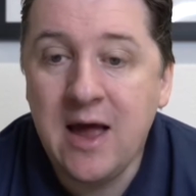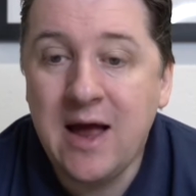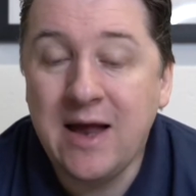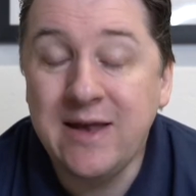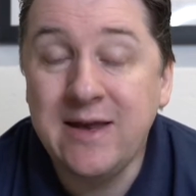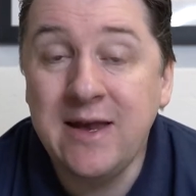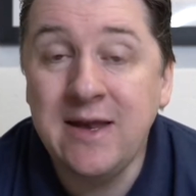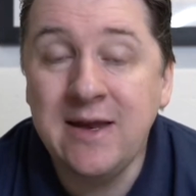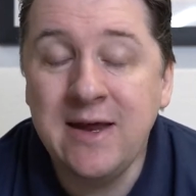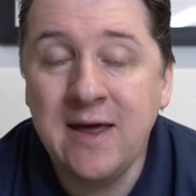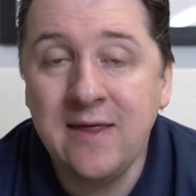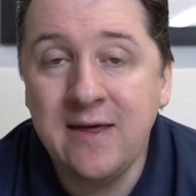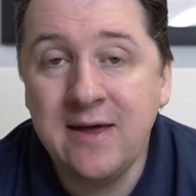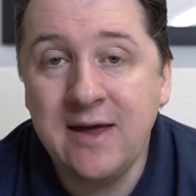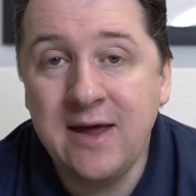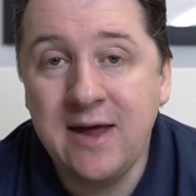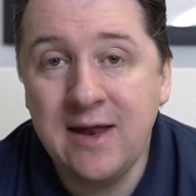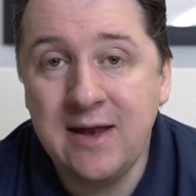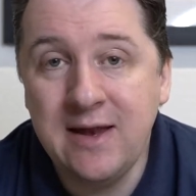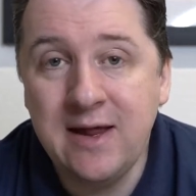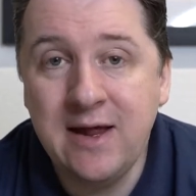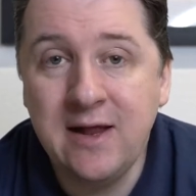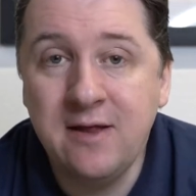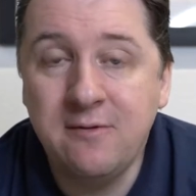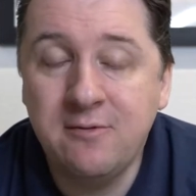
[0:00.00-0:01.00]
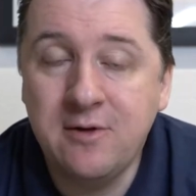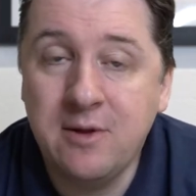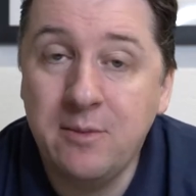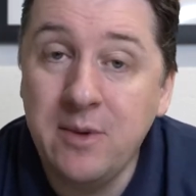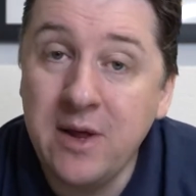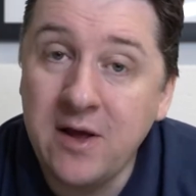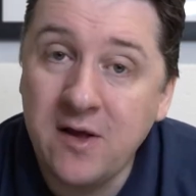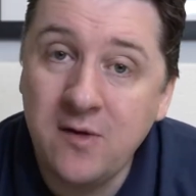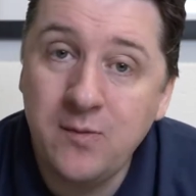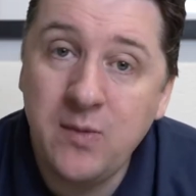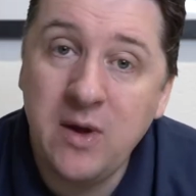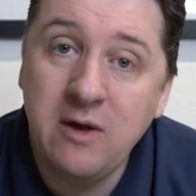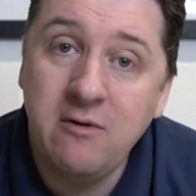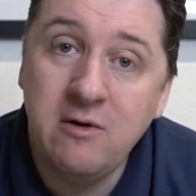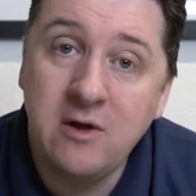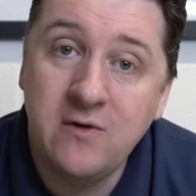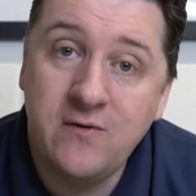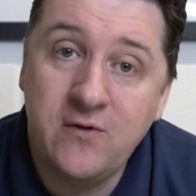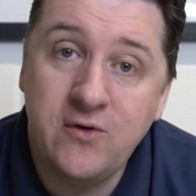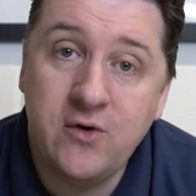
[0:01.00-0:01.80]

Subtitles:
I didn't get the kit lens because I'm an experienced